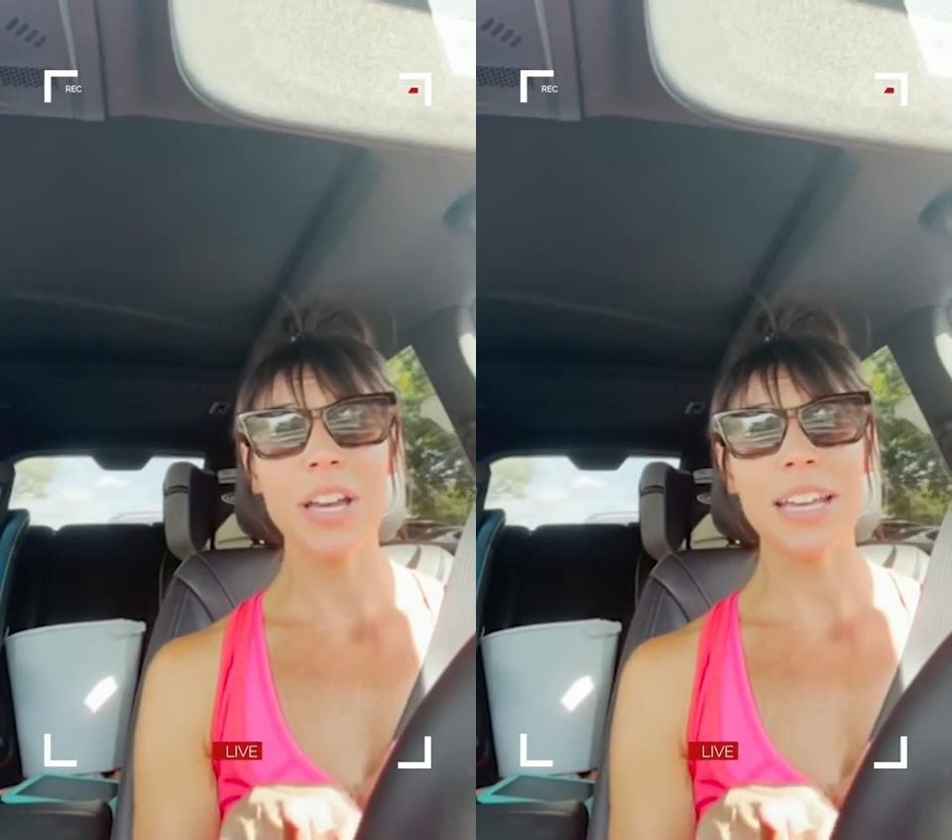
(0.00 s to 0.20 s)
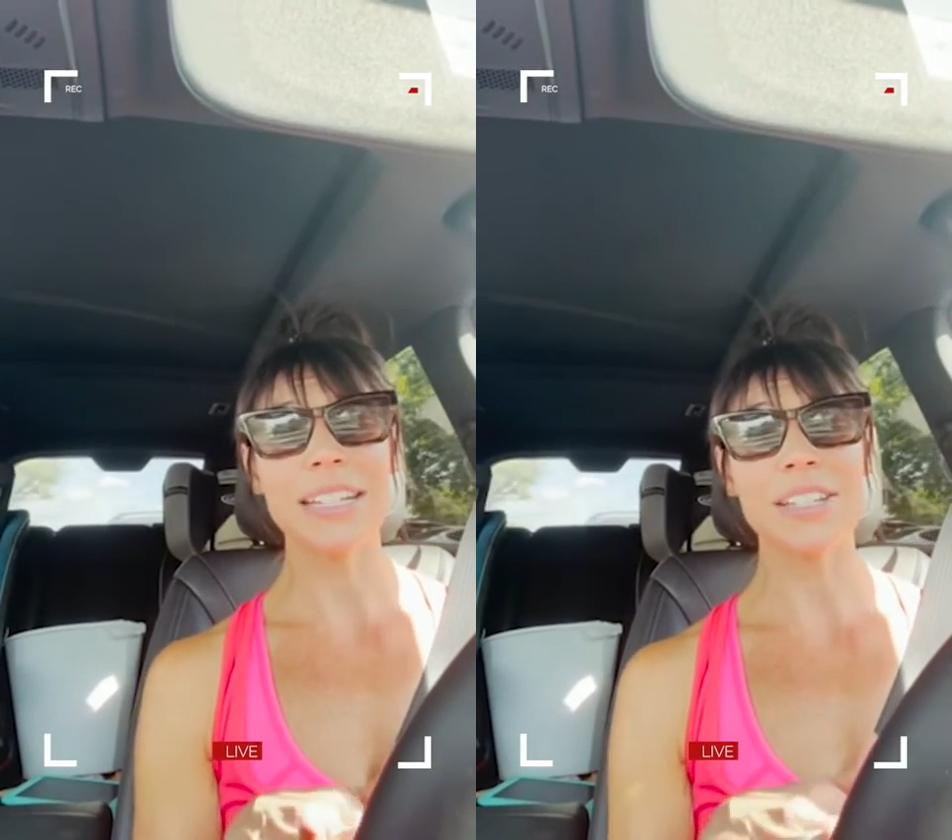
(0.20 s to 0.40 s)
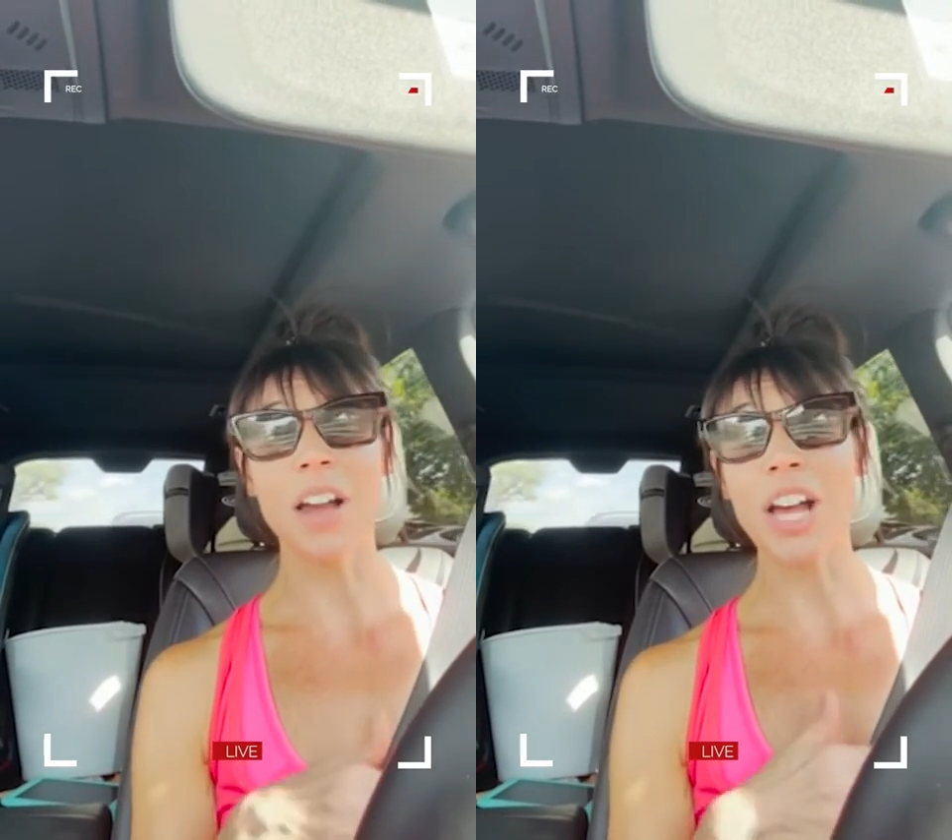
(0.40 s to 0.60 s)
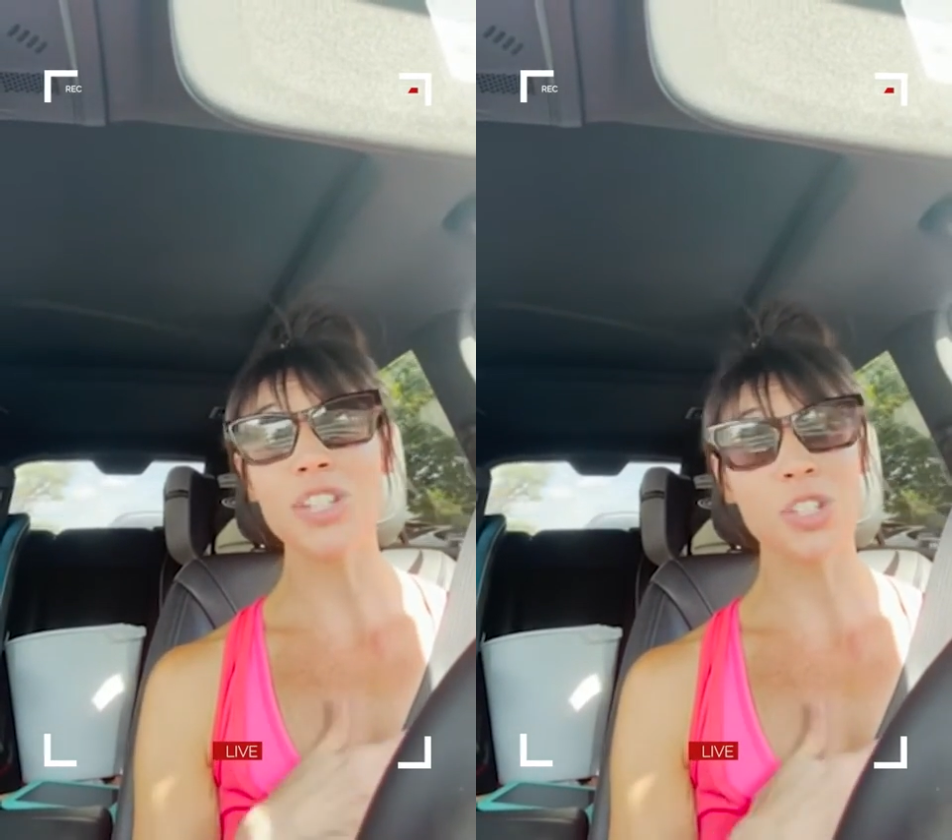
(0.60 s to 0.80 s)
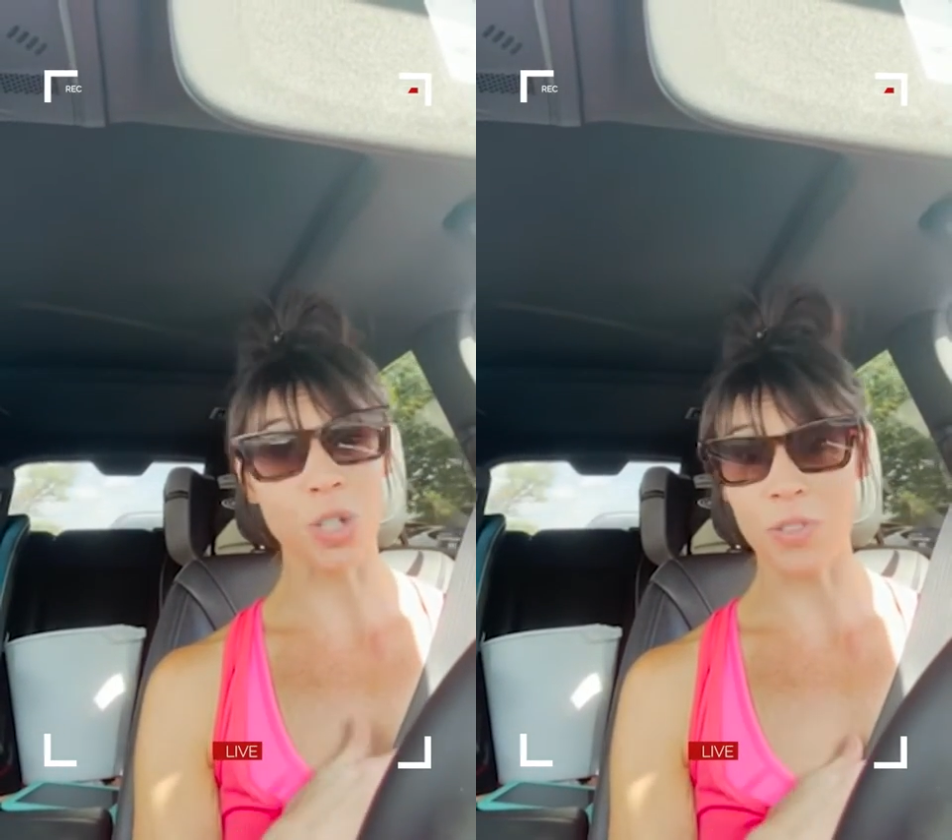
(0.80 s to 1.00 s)
it's not
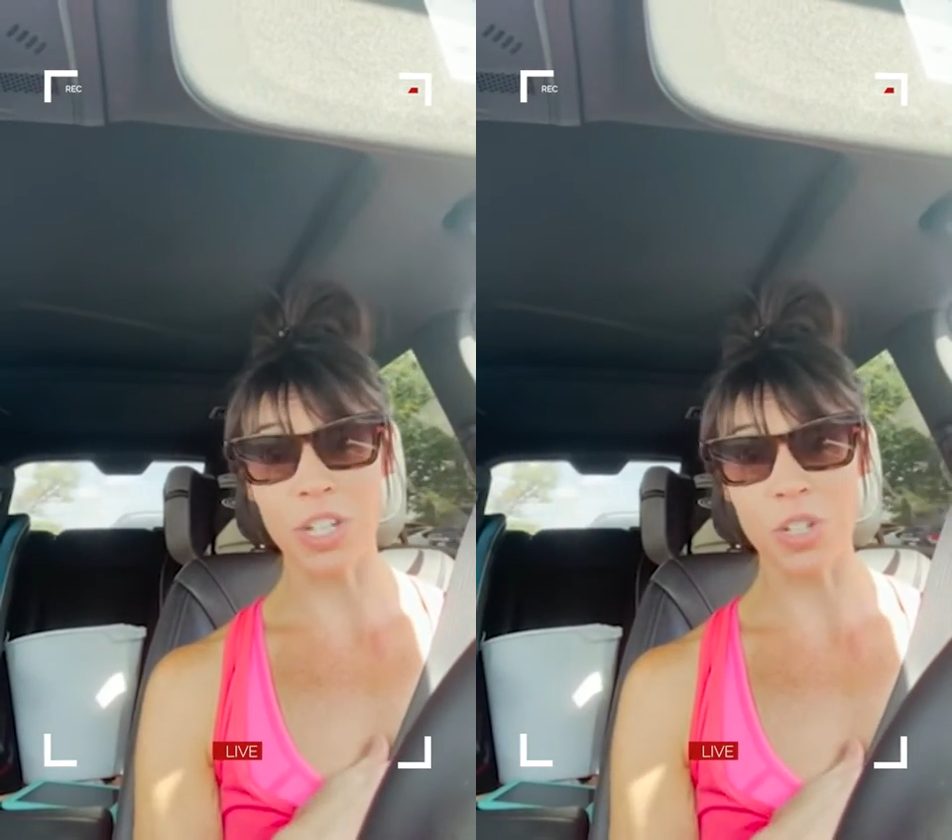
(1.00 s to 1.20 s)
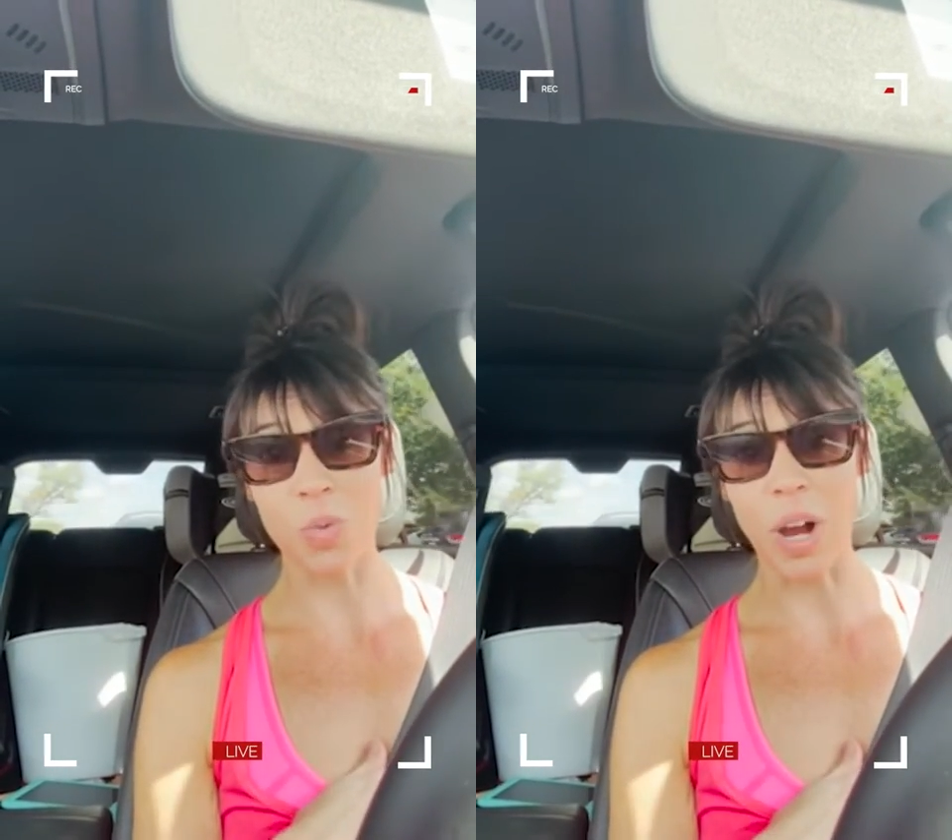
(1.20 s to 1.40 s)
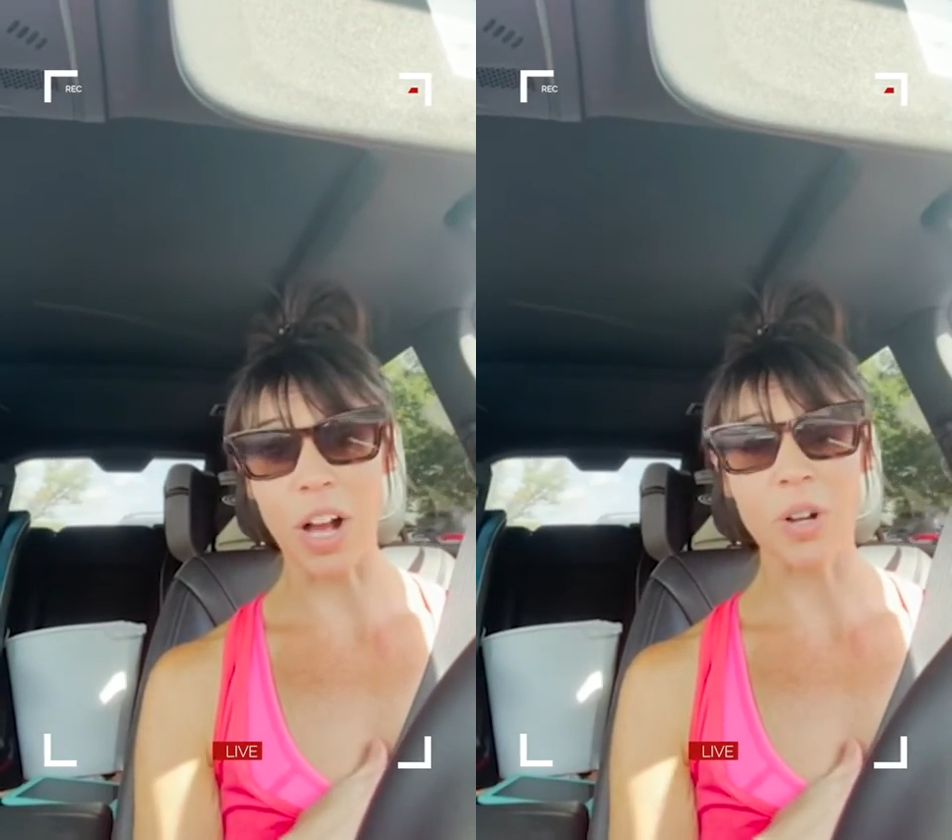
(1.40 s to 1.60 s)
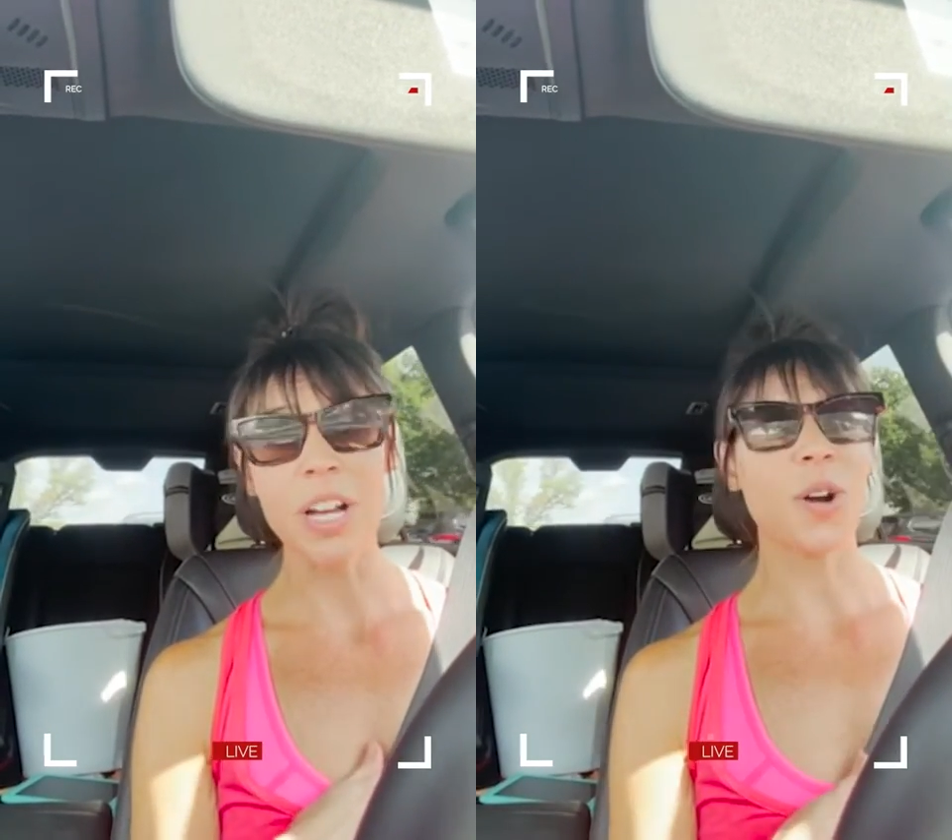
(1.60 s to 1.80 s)
serving you well.